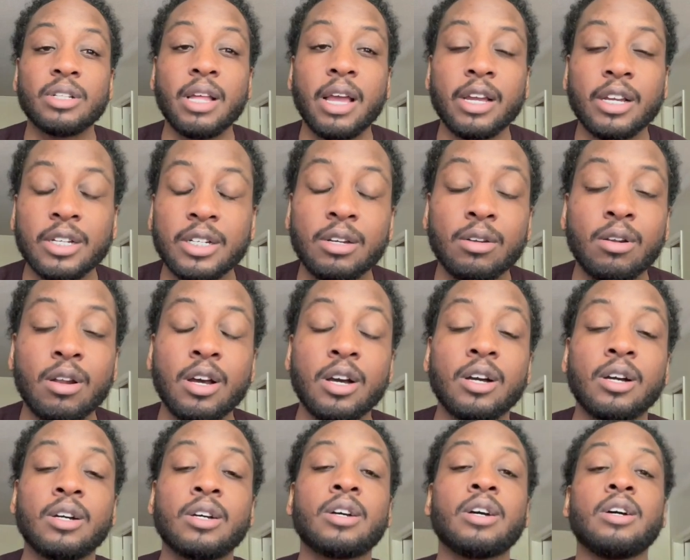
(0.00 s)
like
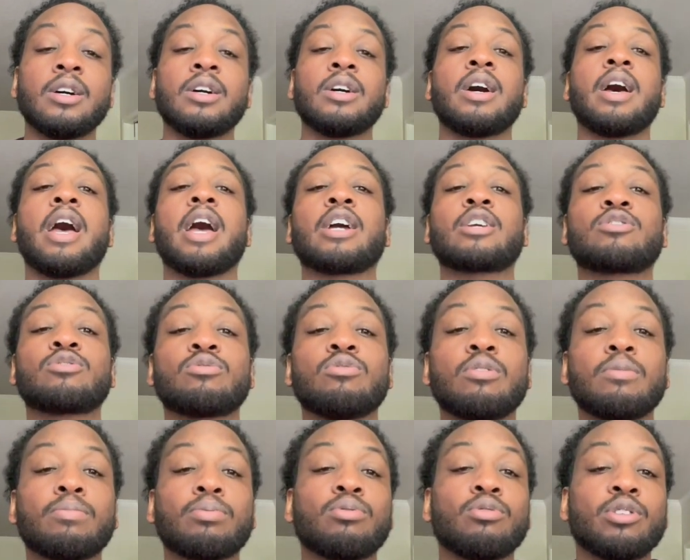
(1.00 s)
a actual
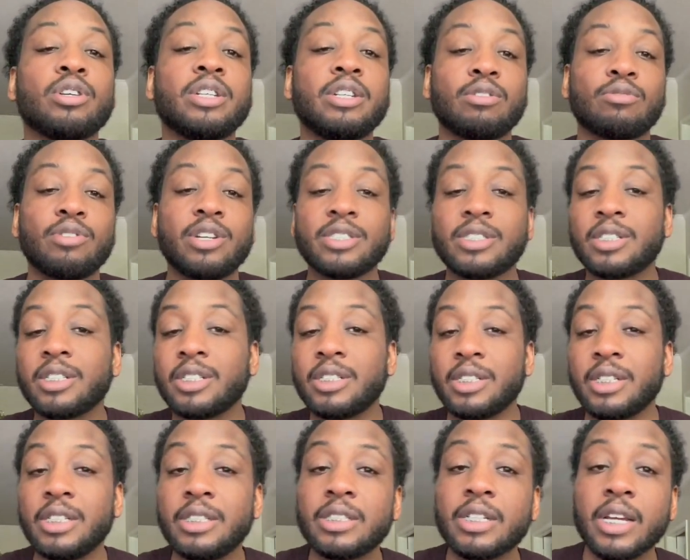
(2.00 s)
employee or resident
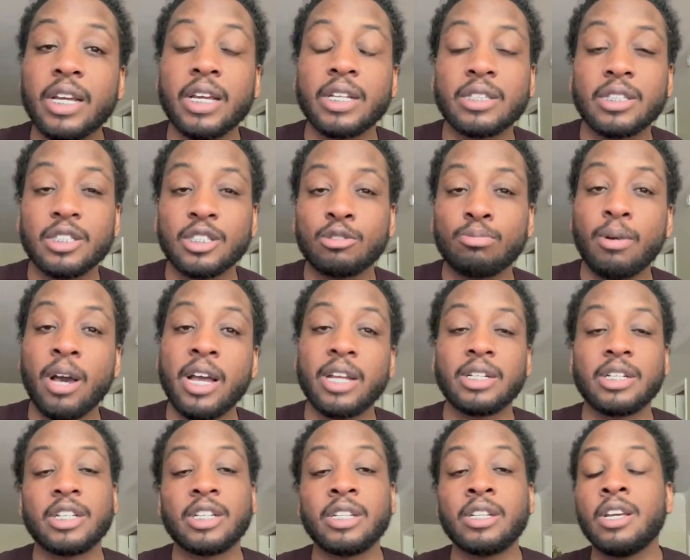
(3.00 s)
DJ at this spot
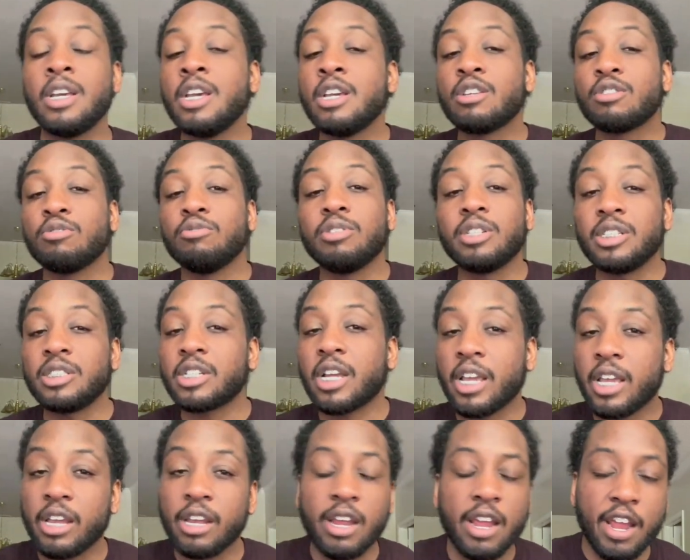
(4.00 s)
that you DJ
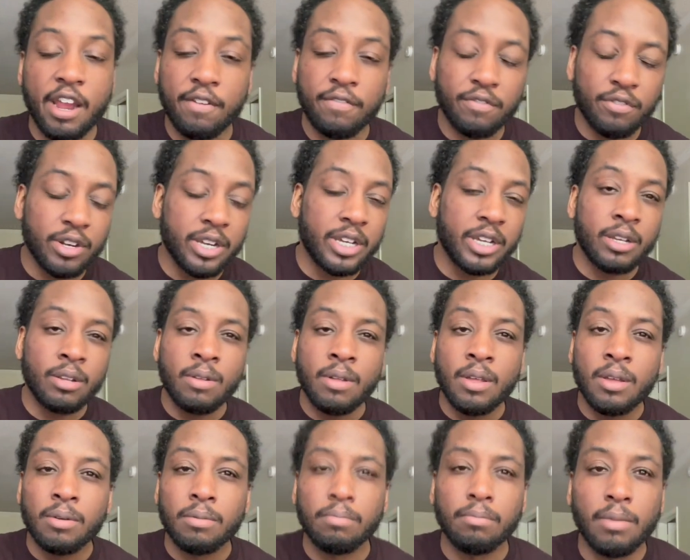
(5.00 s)
here every
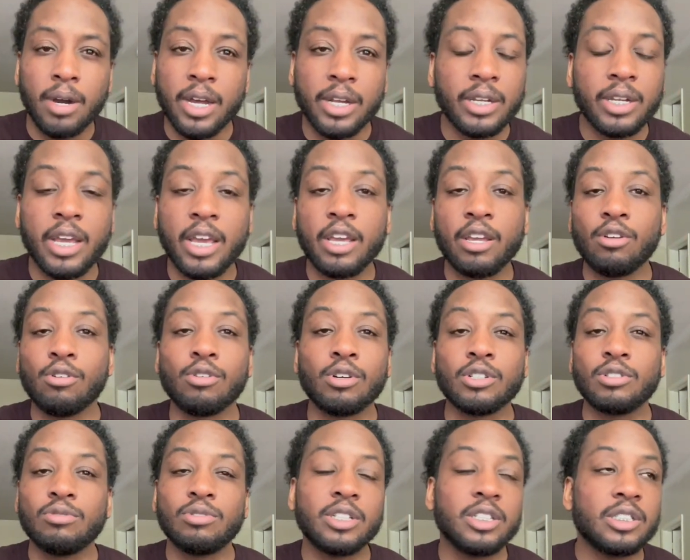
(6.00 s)
Monday or
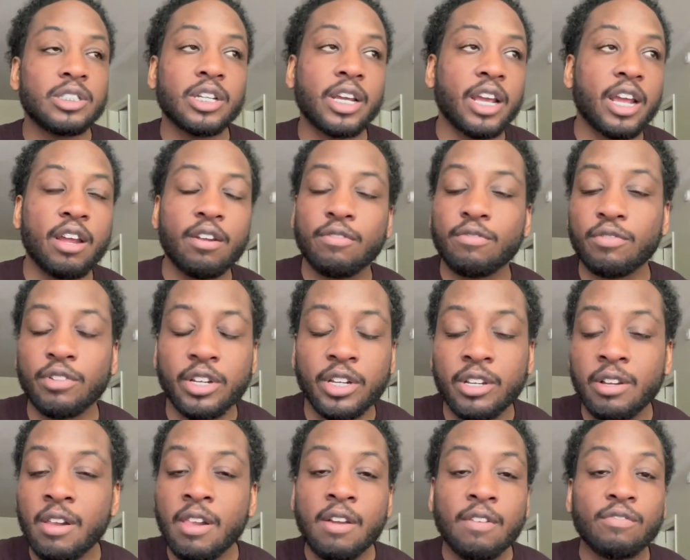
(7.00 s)
you DJ
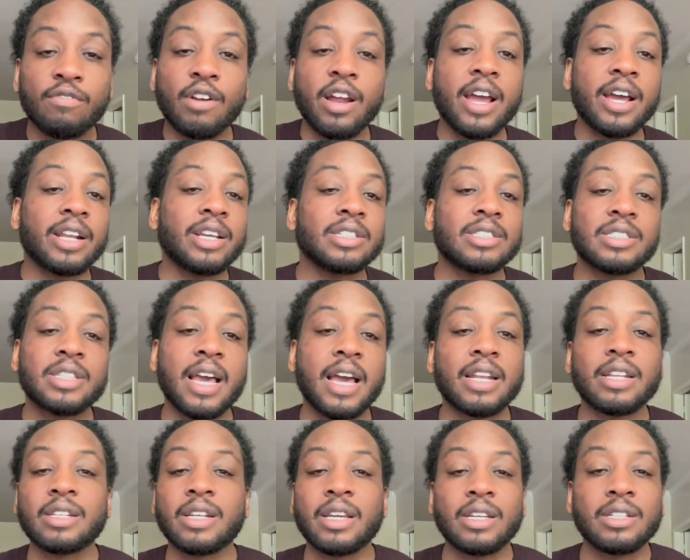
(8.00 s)
every Friday,
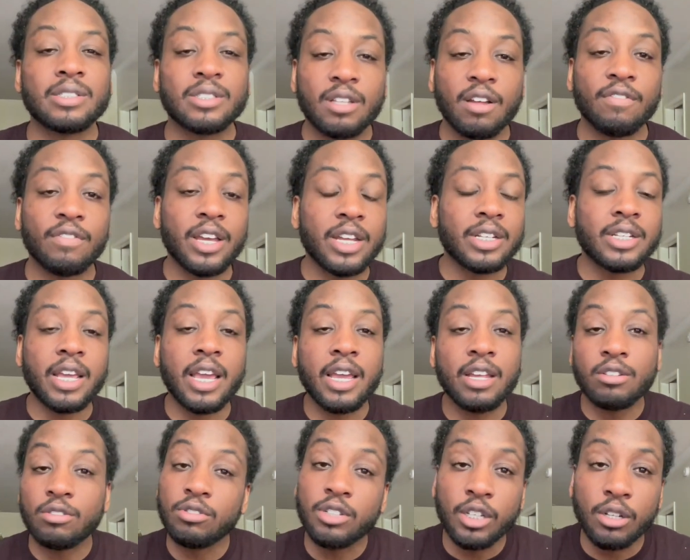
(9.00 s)
Saturday, stuff like
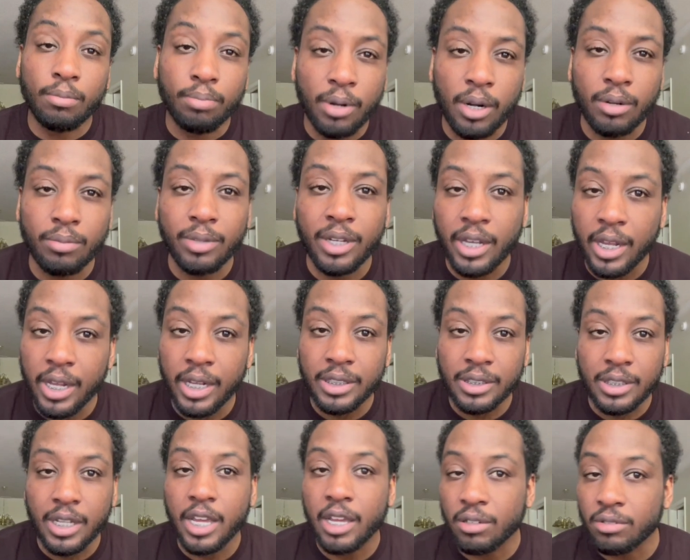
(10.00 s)
that, you need a permit,
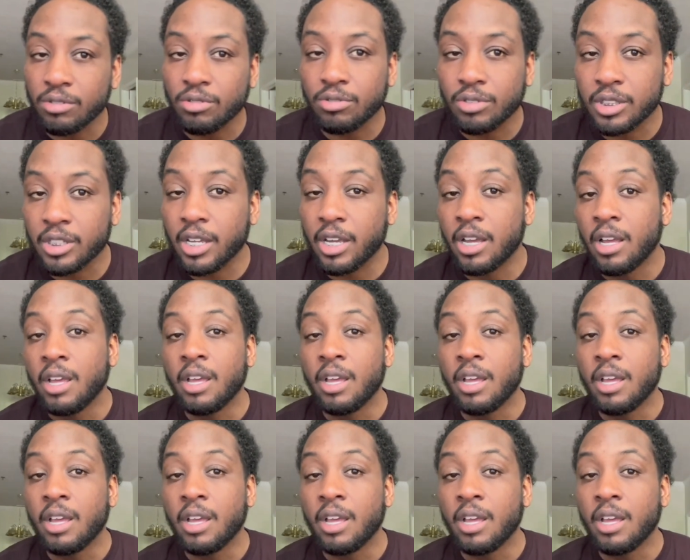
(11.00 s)
hands down, you know what I'm saying?